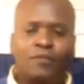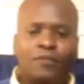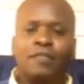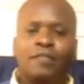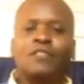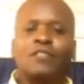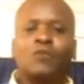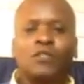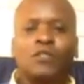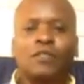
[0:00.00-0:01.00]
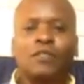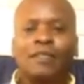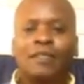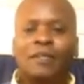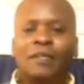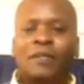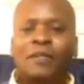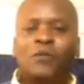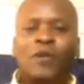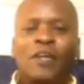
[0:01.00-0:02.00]
situation where
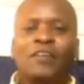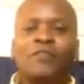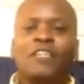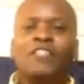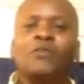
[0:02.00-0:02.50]
the ratios